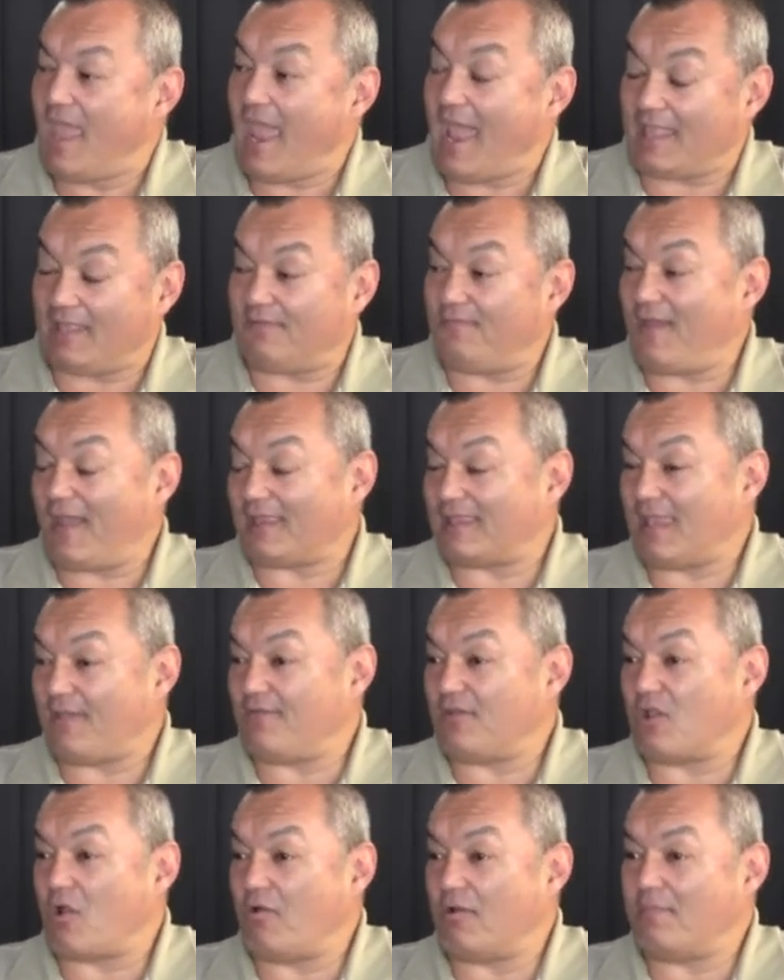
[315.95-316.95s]
And in fact,
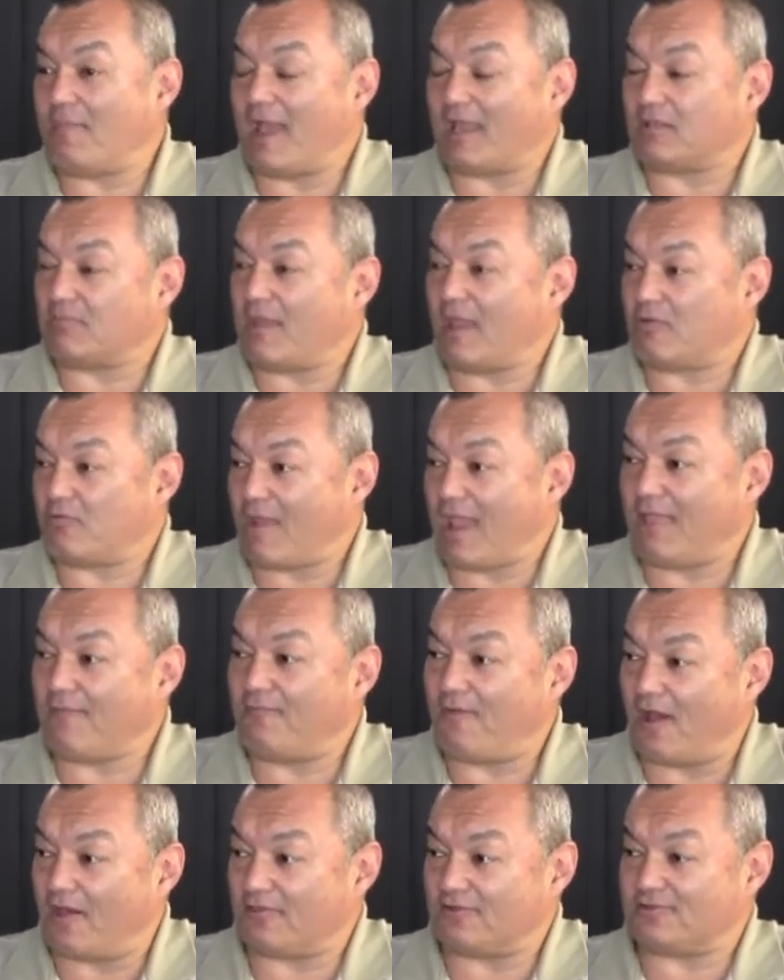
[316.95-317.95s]
even going back to my
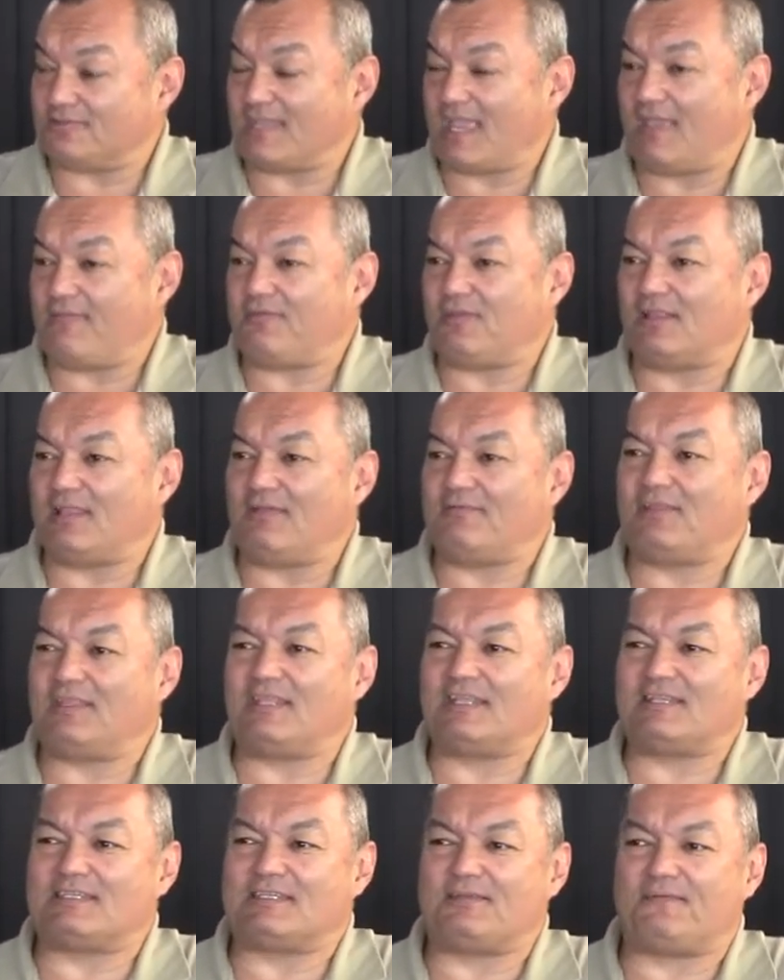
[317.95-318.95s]
grandfather's day, if you lived in
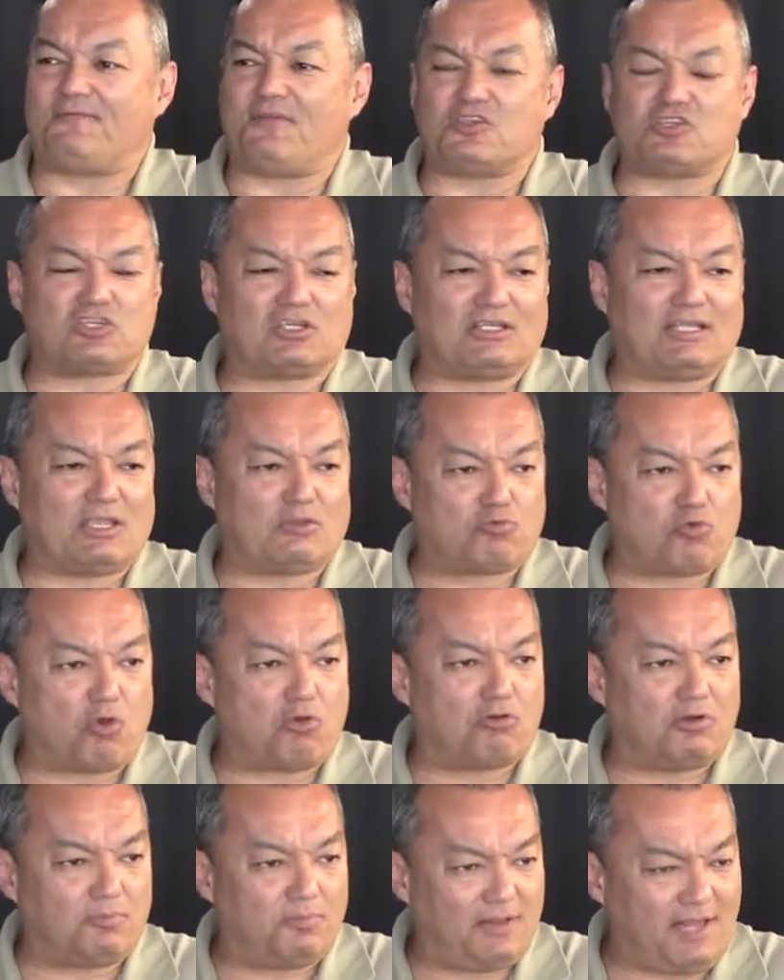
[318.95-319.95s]
a sufficiently
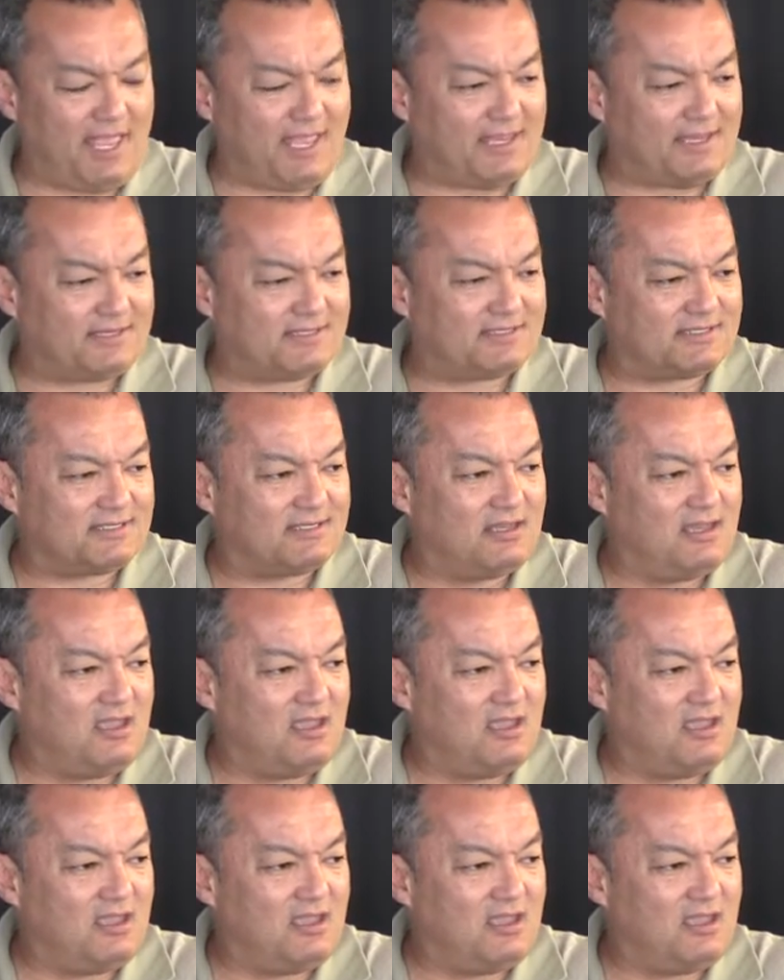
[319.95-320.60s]
rural place,